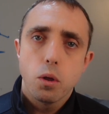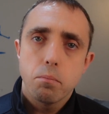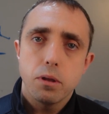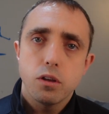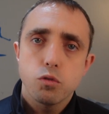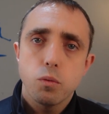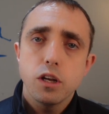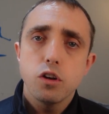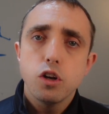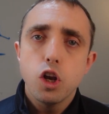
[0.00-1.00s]
Because when
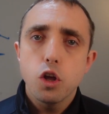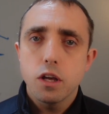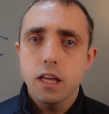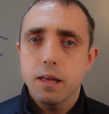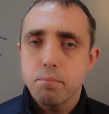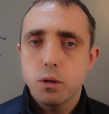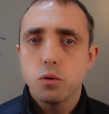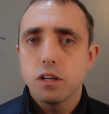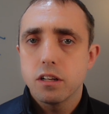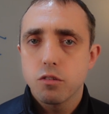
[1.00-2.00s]
you're looking at
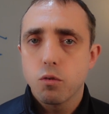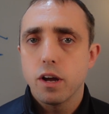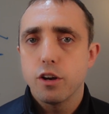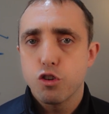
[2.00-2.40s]
building the right